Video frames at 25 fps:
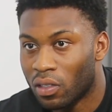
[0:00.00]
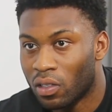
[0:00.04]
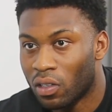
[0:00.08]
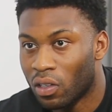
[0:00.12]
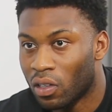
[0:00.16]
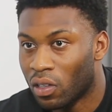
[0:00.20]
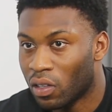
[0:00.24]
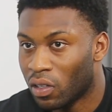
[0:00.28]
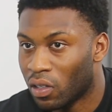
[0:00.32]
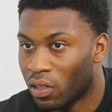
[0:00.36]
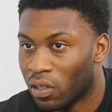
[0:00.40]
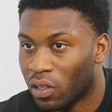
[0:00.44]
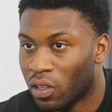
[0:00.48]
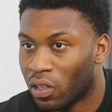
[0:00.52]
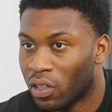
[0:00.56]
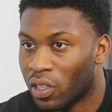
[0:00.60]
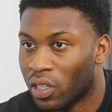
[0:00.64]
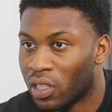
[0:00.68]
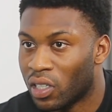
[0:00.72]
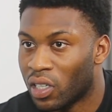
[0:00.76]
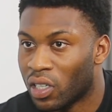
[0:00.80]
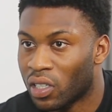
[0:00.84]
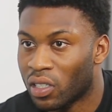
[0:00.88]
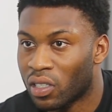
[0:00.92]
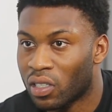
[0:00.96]
No.
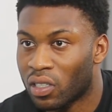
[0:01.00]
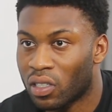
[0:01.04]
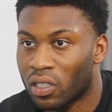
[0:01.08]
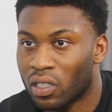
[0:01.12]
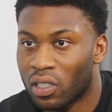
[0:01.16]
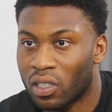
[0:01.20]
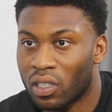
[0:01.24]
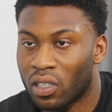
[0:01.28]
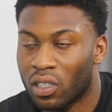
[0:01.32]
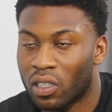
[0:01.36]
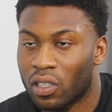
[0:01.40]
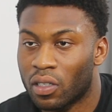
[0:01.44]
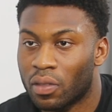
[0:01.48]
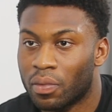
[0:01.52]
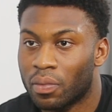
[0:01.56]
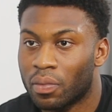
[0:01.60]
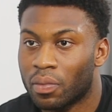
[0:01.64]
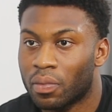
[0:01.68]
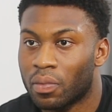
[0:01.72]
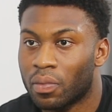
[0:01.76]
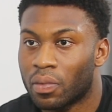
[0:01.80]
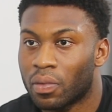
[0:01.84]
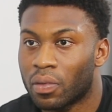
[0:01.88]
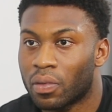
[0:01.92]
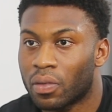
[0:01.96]
You just
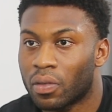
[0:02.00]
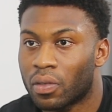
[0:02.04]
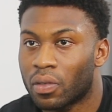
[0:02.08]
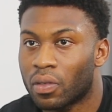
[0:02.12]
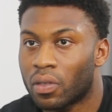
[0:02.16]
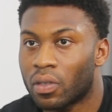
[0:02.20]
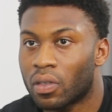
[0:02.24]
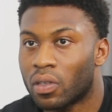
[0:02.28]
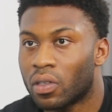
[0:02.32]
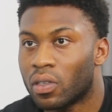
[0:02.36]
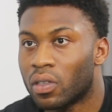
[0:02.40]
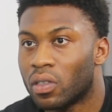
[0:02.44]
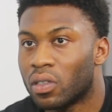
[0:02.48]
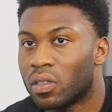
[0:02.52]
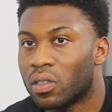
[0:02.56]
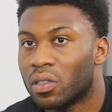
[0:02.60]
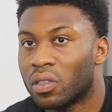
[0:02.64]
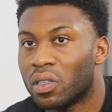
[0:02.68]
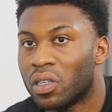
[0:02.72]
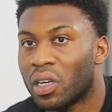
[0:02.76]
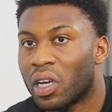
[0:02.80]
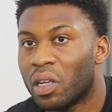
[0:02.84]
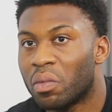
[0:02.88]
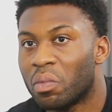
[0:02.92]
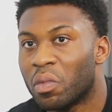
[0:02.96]

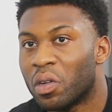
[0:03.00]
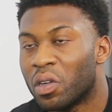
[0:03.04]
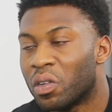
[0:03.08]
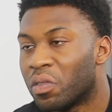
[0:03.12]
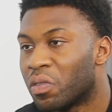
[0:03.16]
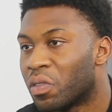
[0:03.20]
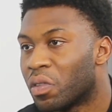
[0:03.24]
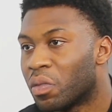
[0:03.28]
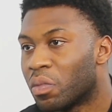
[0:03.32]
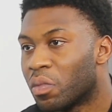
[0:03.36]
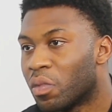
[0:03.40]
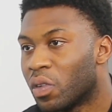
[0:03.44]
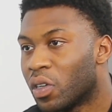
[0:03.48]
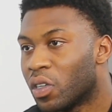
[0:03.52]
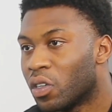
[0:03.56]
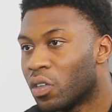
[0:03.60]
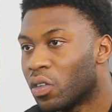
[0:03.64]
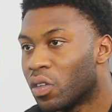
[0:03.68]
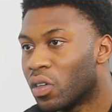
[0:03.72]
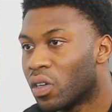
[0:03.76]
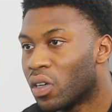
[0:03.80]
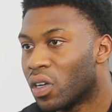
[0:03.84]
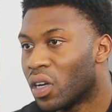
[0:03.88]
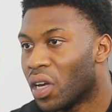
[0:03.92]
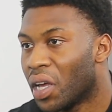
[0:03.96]
you get money from when
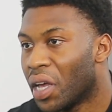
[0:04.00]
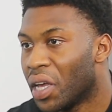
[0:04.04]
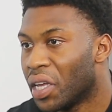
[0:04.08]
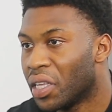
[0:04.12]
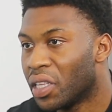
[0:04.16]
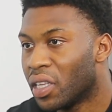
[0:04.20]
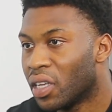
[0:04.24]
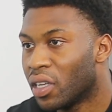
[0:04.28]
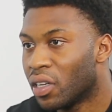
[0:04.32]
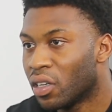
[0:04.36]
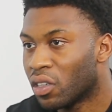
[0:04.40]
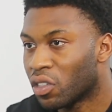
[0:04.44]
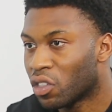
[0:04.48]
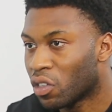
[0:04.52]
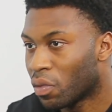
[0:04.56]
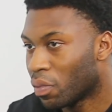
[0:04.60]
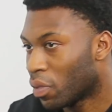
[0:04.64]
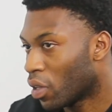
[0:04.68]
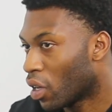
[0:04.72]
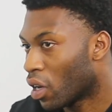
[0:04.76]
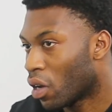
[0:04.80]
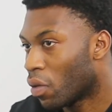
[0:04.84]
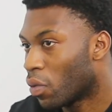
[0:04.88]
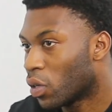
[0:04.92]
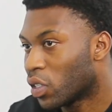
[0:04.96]
you're 18 or
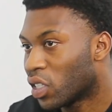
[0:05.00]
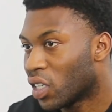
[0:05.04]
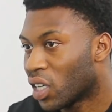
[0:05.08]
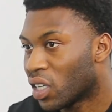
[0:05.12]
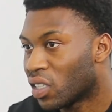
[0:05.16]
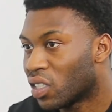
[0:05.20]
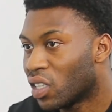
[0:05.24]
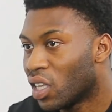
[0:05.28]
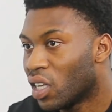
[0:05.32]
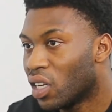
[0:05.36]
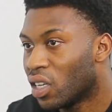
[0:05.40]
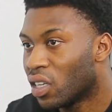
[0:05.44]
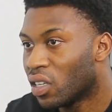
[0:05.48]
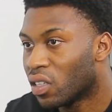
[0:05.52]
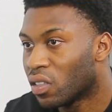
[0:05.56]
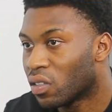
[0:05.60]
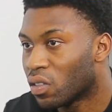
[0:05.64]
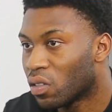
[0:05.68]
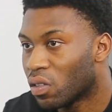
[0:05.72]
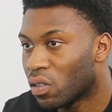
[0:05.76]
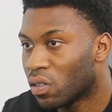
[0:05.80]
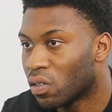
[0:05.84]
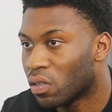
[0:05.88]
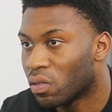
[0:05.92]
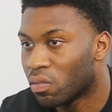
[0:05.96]
something. I was 16,
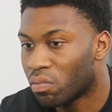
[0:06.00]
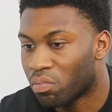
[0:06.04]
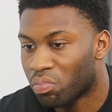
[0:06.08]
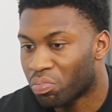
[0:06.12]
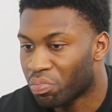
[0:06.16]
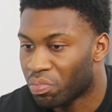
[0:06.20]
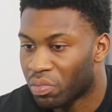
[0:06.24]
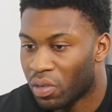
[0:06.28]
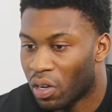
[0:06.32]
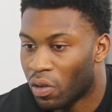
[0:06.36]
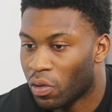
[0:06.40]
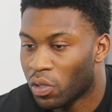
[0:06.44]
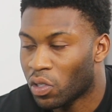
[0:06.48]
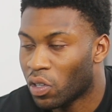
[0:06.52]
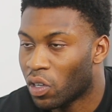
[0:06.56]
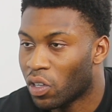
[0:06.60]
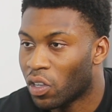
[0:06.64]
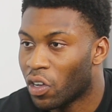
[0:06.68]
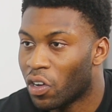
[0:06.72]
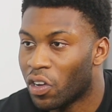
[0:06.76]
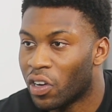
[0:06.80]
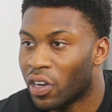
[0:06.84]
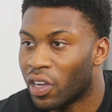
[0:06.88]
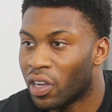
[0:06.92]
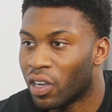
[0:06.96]
so okay. I was
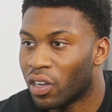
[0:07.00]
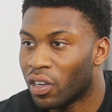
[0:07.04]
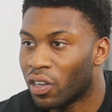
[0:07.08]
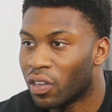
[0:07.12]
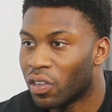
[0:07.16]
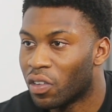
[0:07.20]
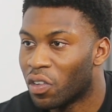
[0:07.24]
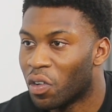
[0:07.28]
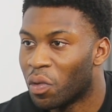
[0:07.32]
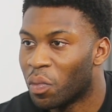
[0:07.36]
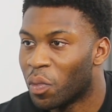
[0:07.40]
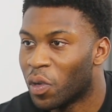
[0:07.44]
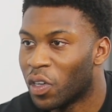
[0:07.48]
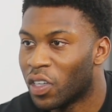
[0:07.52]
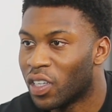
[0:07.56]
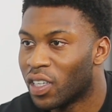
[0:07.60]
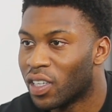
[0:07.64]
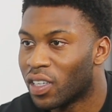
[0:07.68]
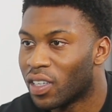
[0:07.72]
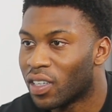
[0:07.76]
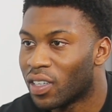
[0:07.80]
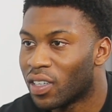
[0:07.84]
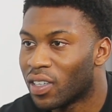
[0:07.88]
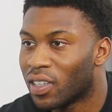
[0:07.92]
not earning no money.